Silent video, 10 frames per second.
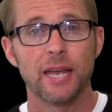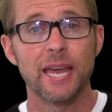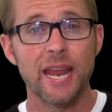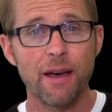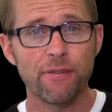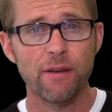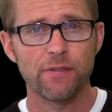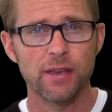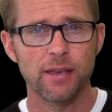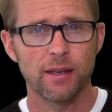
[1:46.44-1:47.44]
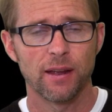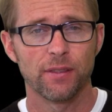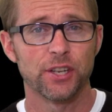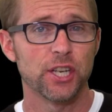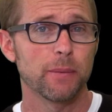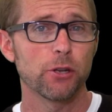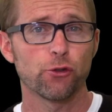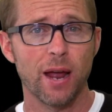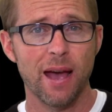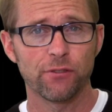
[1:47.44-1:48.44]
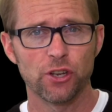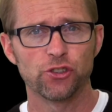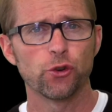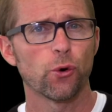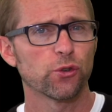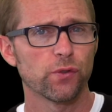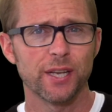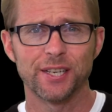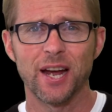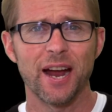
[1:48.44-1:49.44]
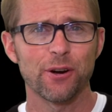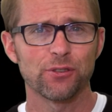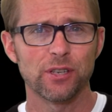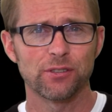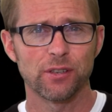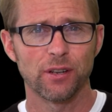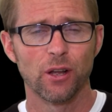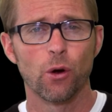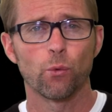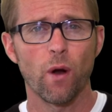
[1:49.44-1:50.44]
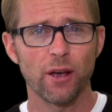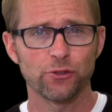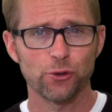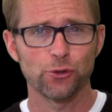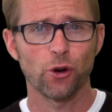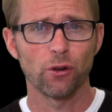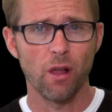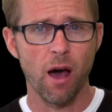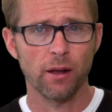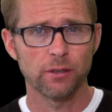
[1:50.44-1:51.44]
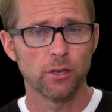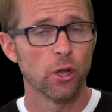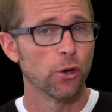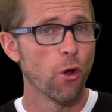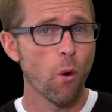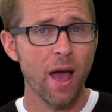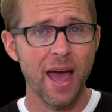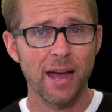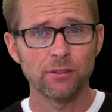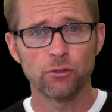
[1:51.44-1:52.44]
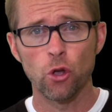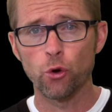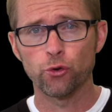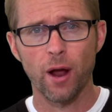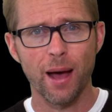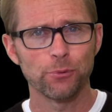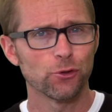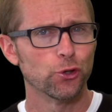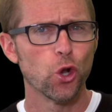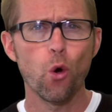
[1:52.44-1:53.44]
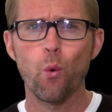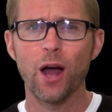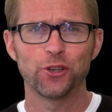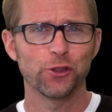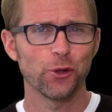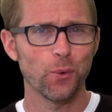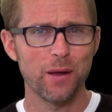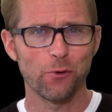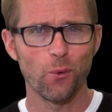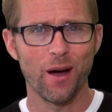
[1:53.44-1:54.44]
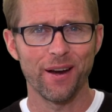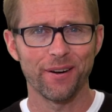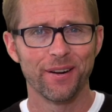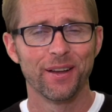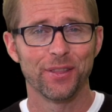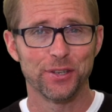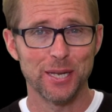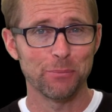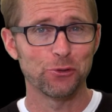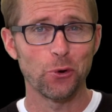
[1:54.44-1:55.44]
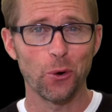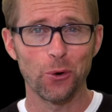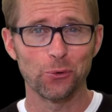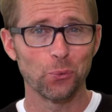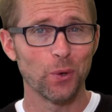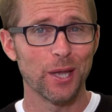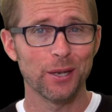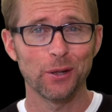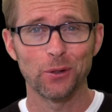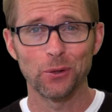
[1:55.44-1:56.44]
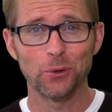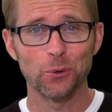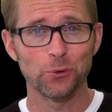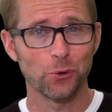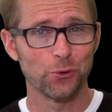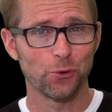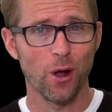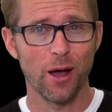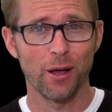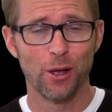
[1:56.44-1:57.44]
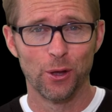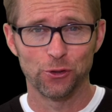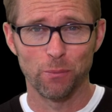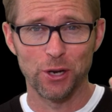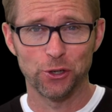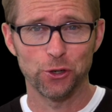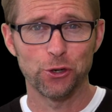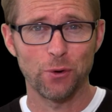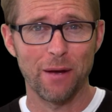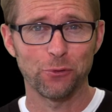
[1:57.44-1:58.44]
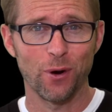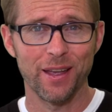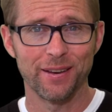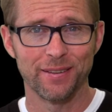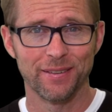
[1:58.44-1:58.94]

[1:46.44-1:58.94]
In FFE, the team you draft is yours for the entire season. Rosters are locked. No ads, no drops, no watching the waiver wire. The team's yours, win, lose, or draw, so make sure you draft right.